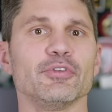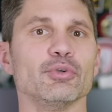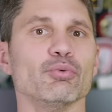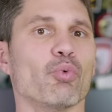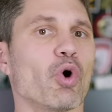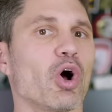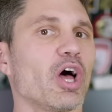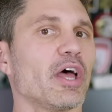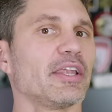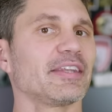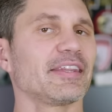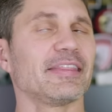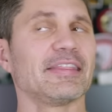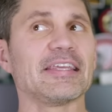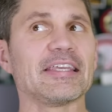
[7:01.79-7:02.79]
you want
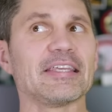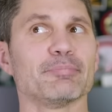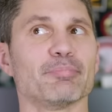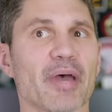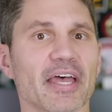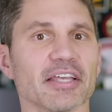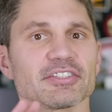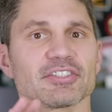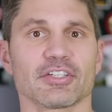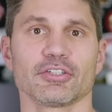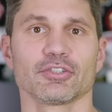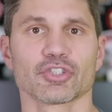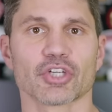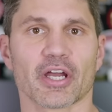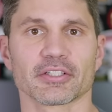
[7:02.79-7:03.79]
the best
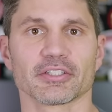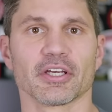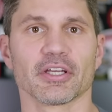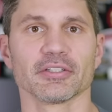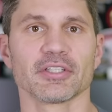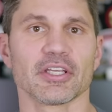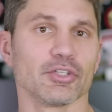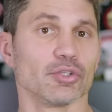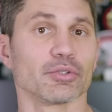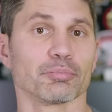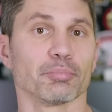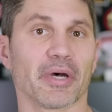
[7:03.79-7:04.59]
shotgun that you can